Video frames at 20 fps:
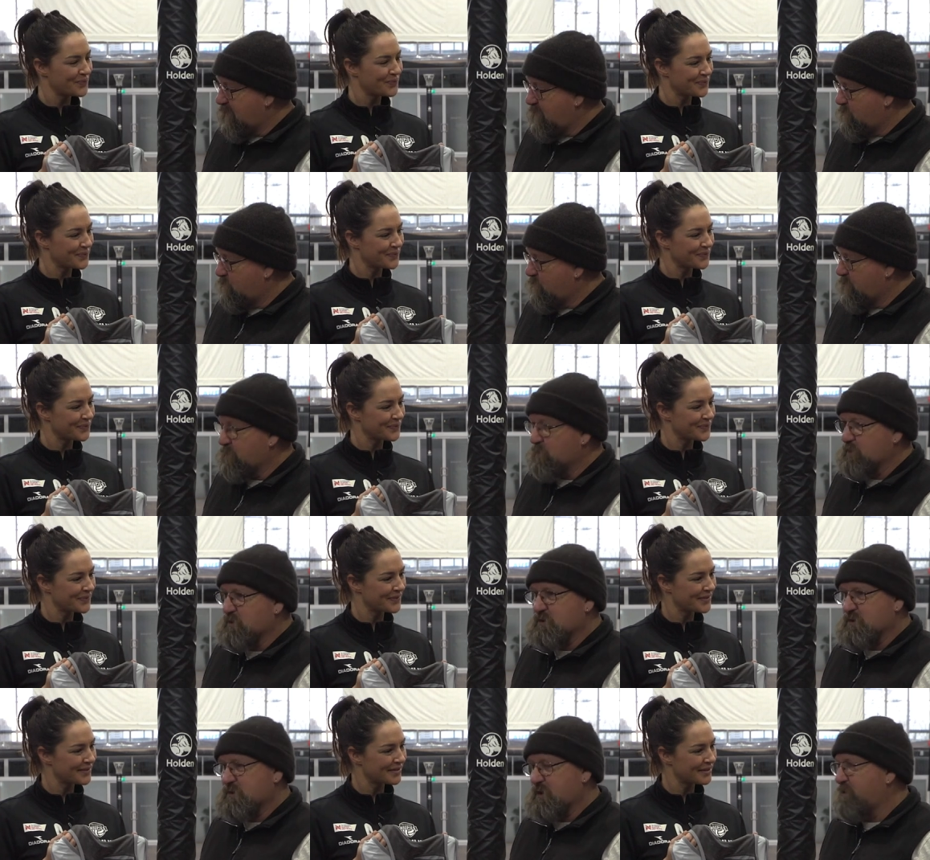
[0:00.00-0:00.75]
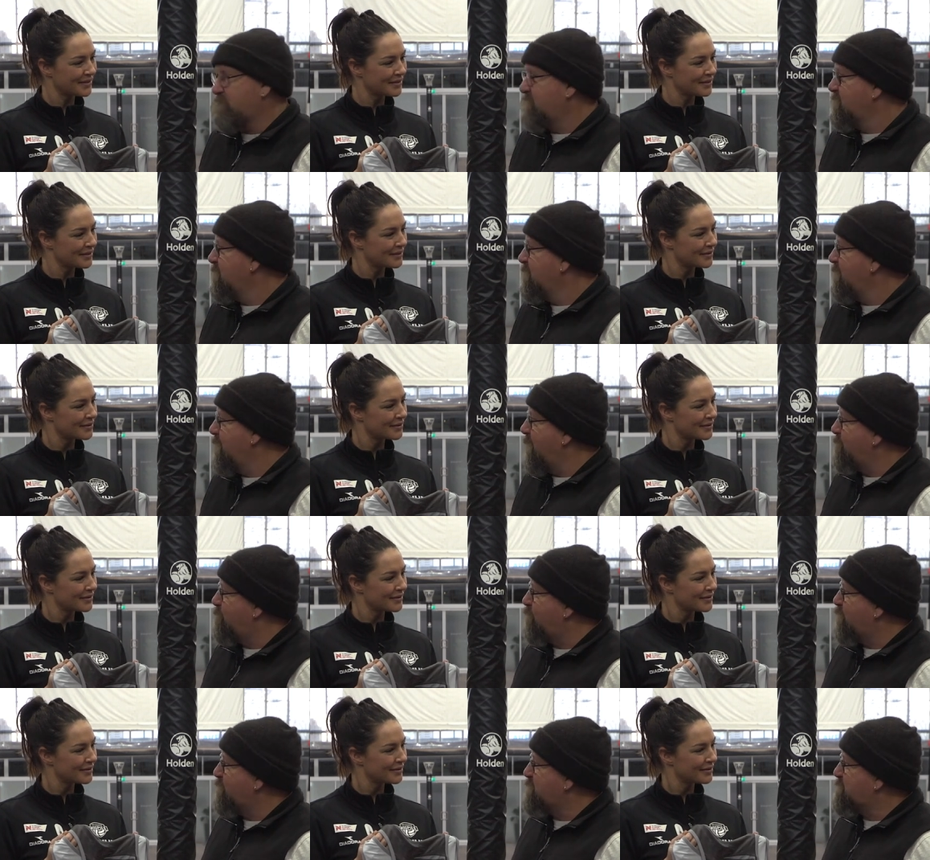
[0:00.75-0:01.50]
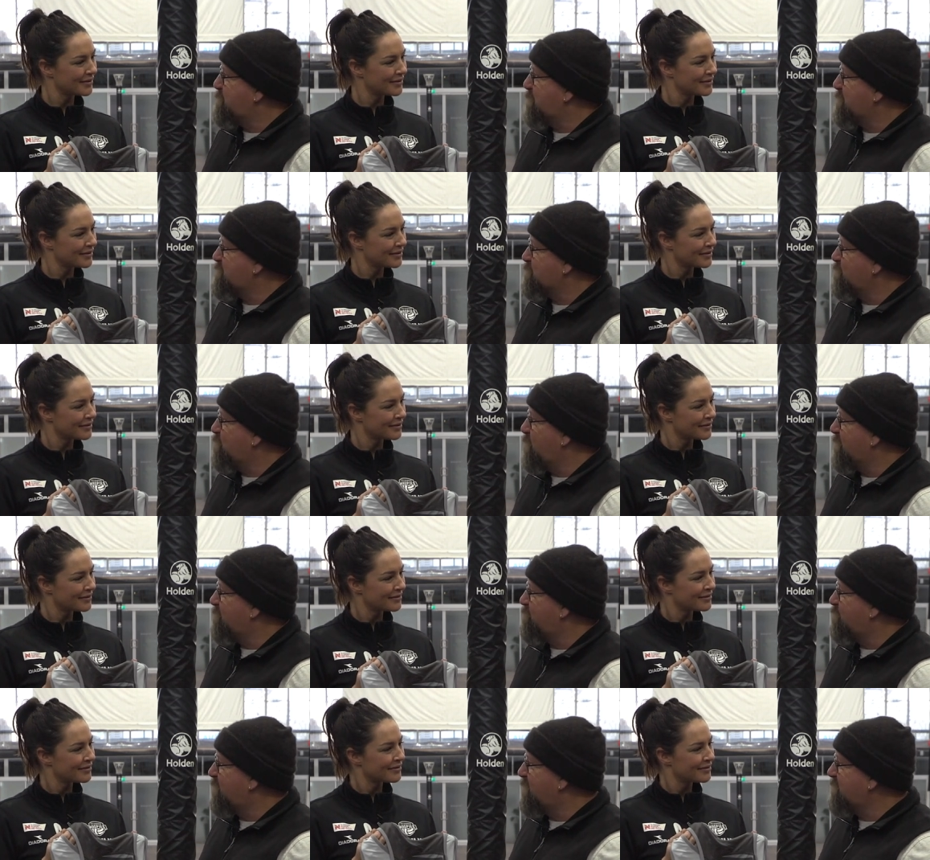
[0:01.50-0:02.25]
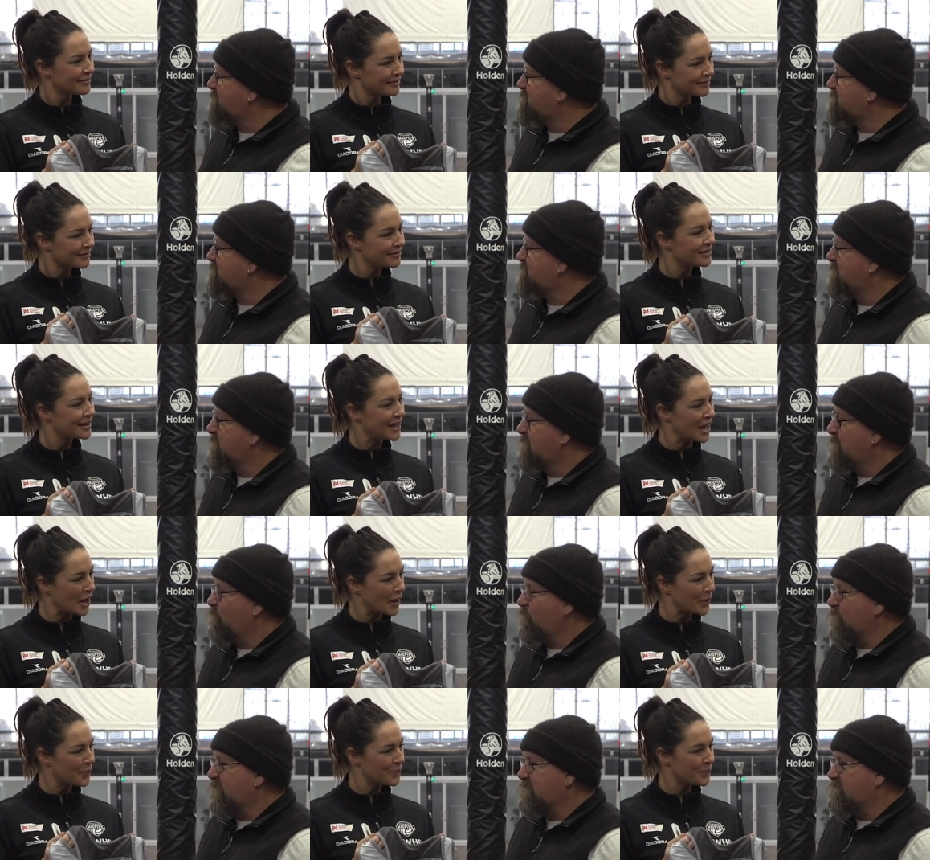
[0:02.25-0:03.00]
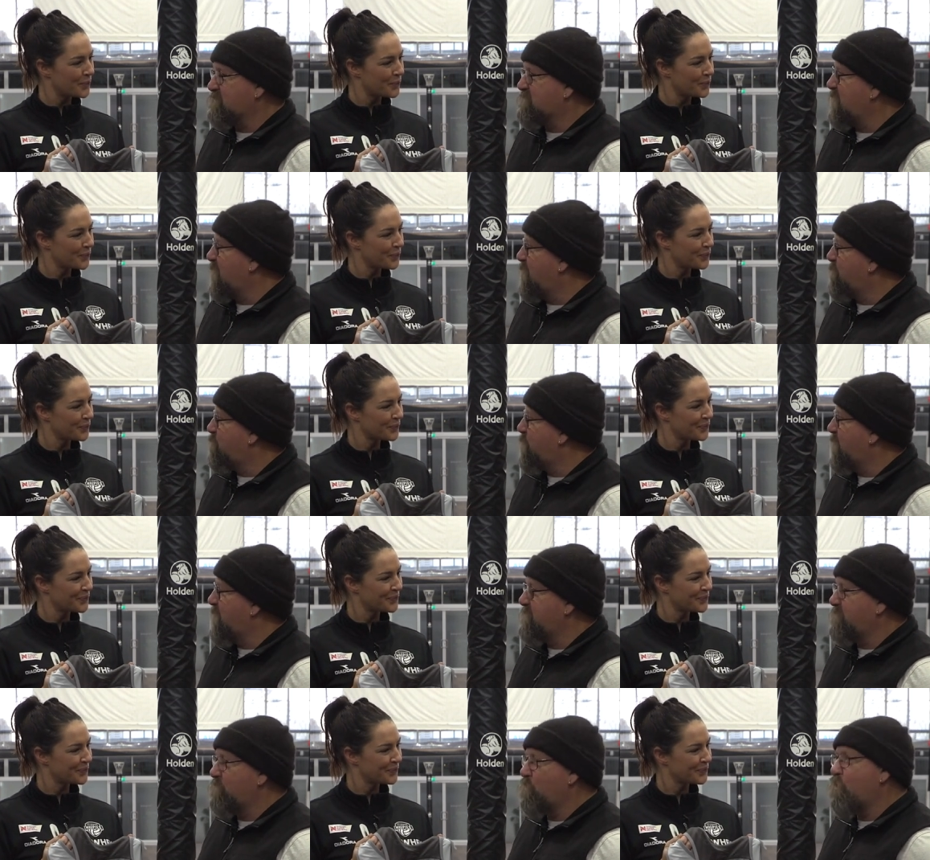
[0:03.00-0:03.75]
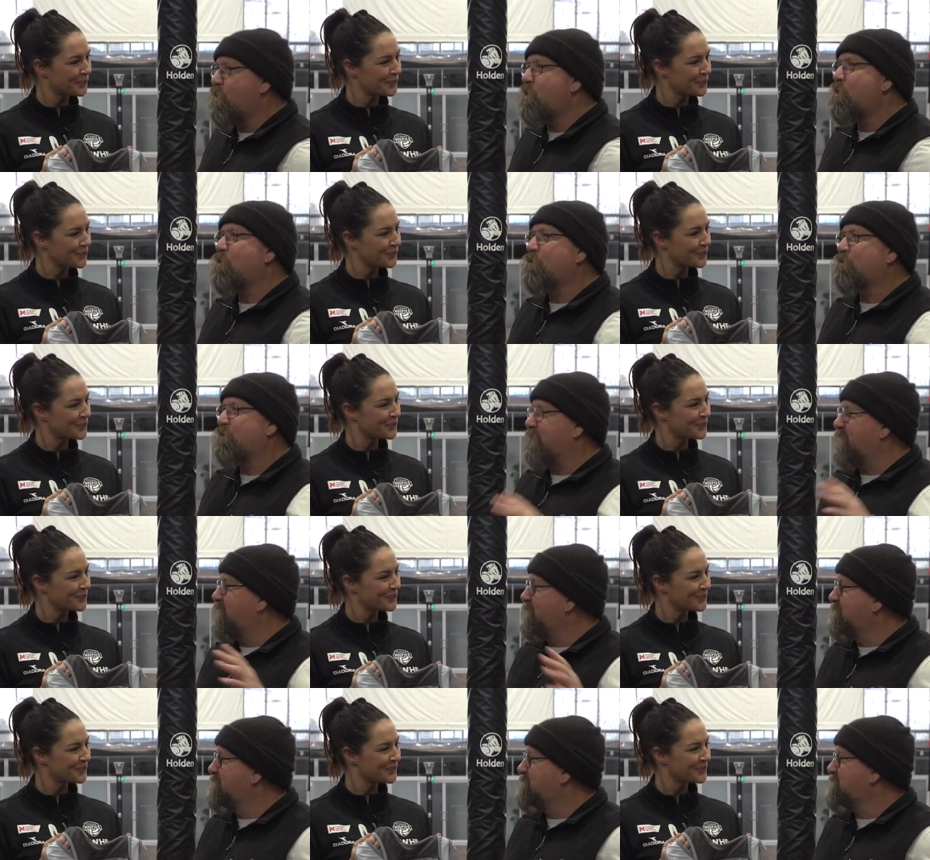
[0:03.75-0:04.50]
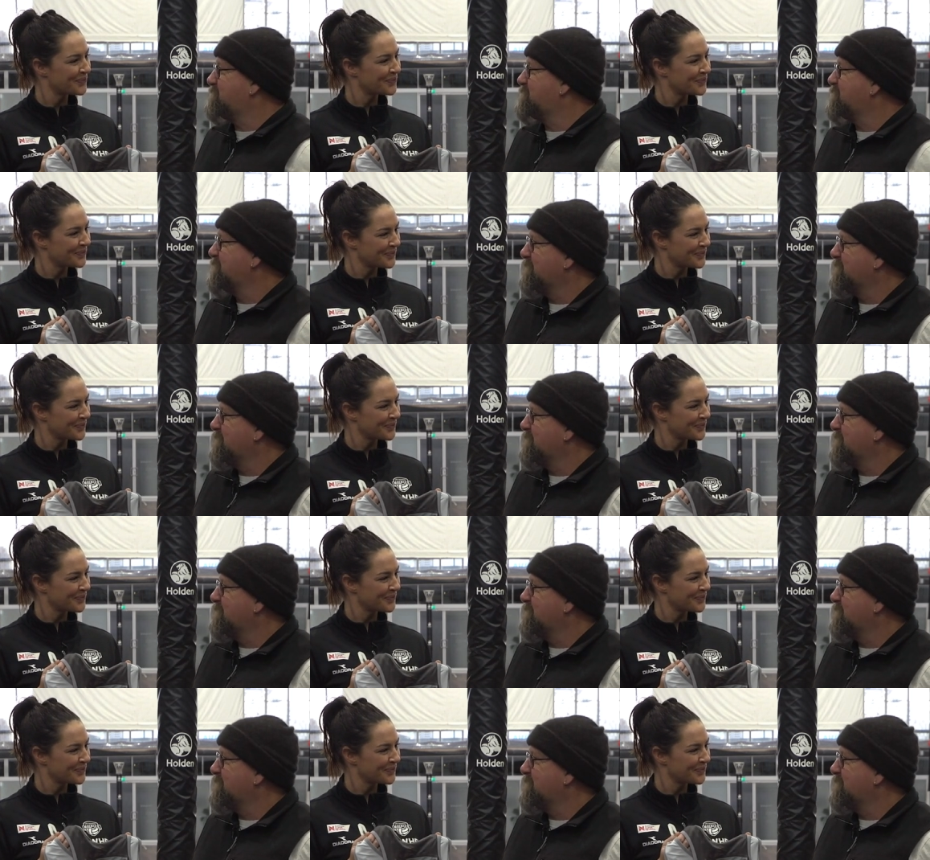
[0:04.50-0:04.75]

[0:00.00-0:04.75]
Speaker 1: NAIDOC Week, which is a, a very special week for us. Yeah. We get to celebrate all things